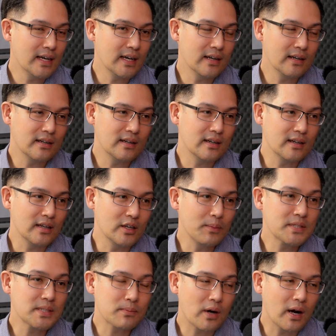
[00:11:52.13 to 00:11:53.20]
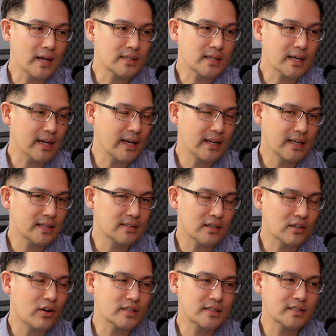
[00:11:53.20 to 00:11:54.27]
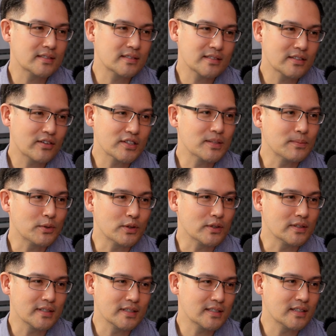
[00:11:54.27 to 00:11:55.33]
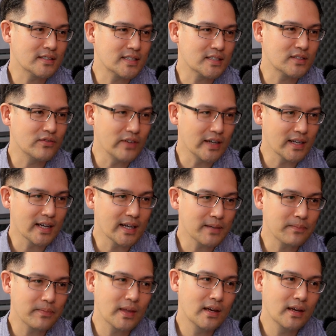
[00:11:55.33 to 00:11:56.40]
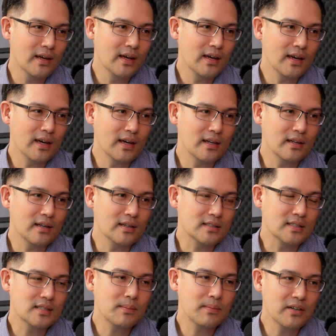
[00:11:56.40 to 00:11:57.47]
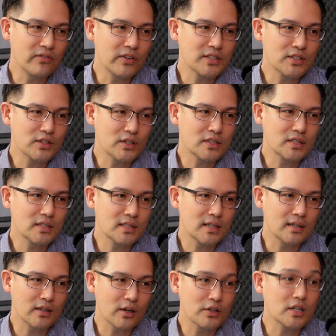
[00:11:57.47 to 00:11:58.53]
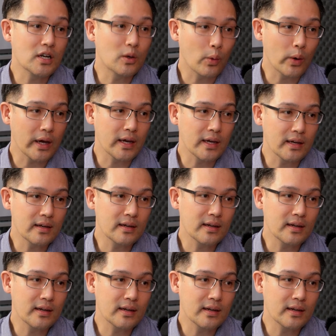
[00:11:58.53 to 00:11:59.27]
and you'd be surprised. And it's across the board. It's not just Vietnam, and just a bit of research goes a long way,